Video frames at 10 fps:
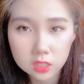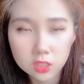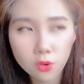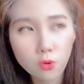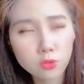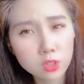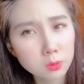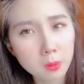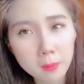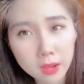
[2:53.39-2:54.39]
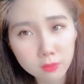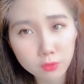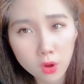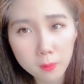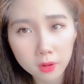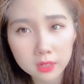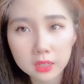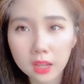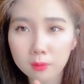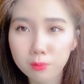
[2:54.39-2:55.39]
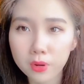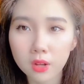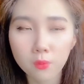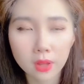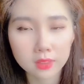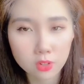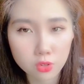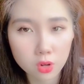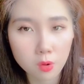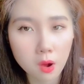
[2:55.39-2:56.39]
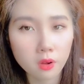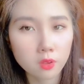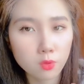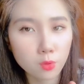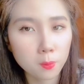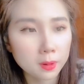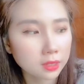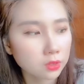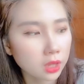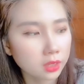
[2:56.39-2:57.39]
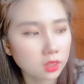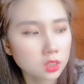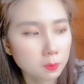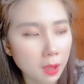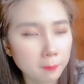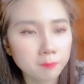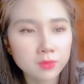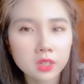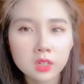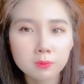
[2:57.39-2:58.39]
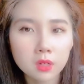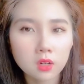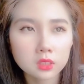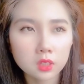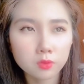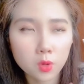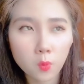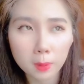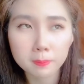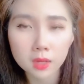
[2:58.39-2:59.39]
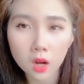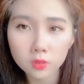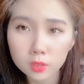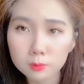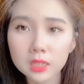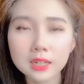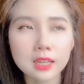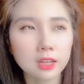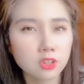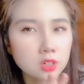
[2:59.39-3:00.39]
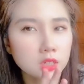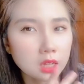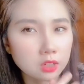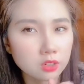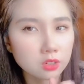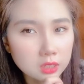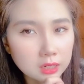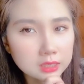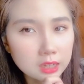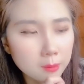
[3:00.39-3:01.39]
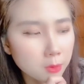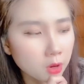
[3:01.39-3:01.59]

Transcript: So just be mindful about it and bring a wet tissue around if you plan to get this bag because if you wipe it off immediately actually actually does come